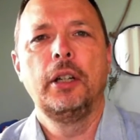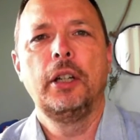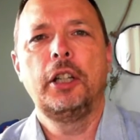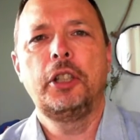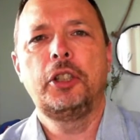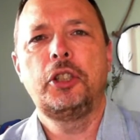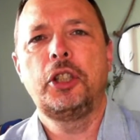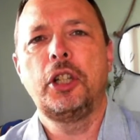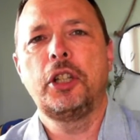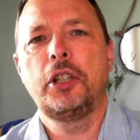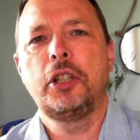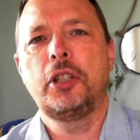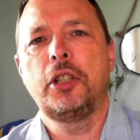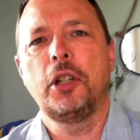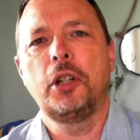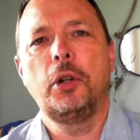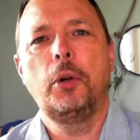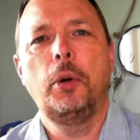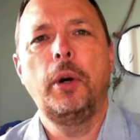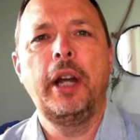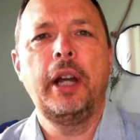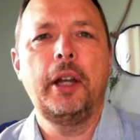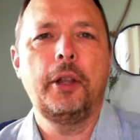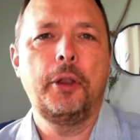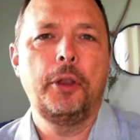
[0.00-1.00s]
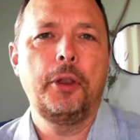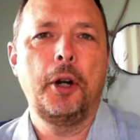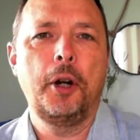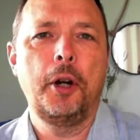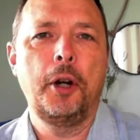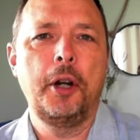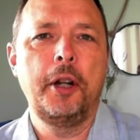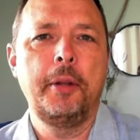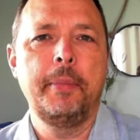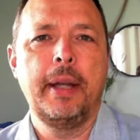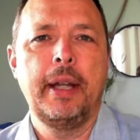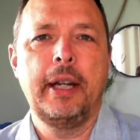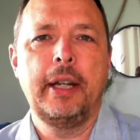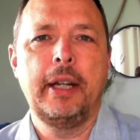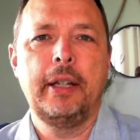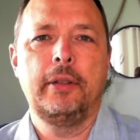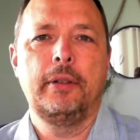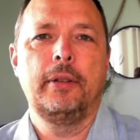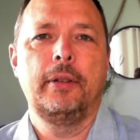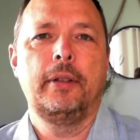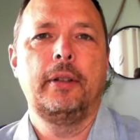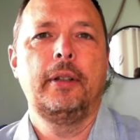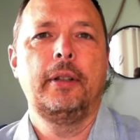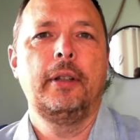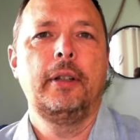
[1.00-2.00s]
it's just a quick 30 minute